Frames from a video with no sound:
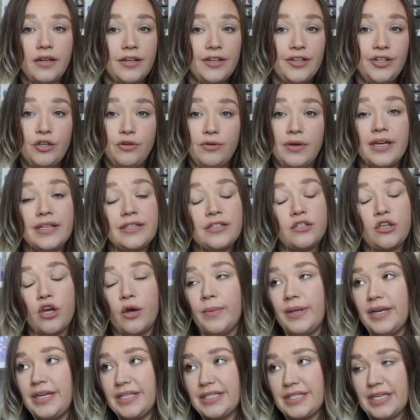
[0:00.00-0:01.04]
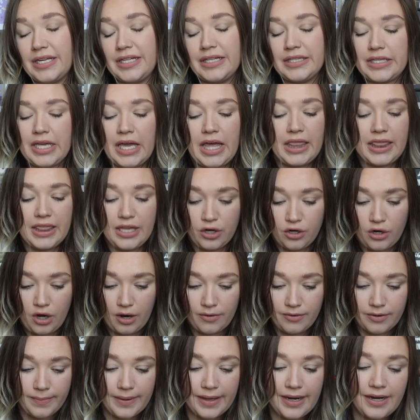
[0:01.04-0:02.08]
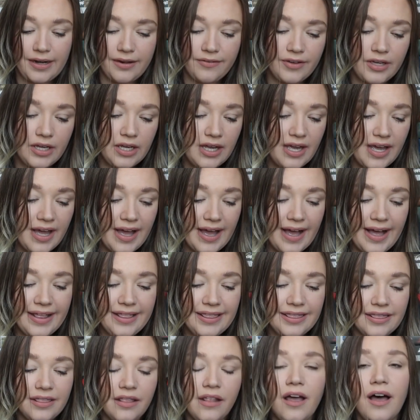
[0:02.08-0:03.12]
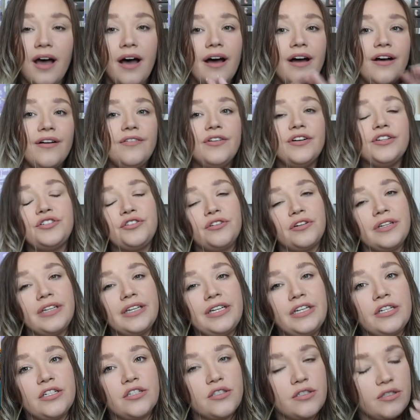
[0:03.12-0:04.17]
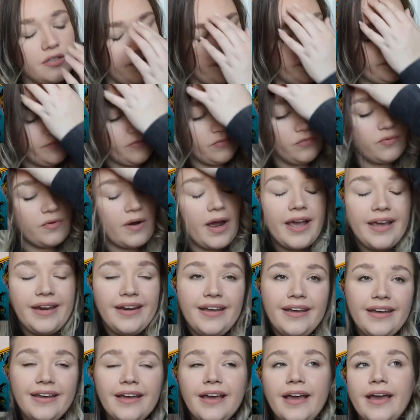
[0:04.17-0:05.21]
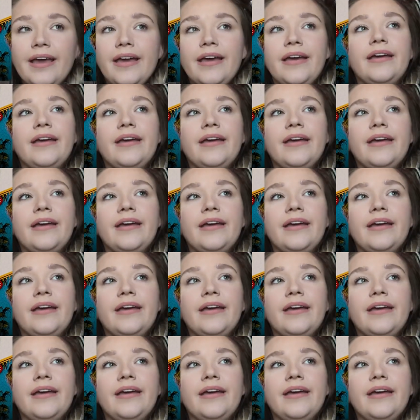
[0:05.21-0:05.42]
you get so many scenes and they're not repetitive. I love Trilina's writing.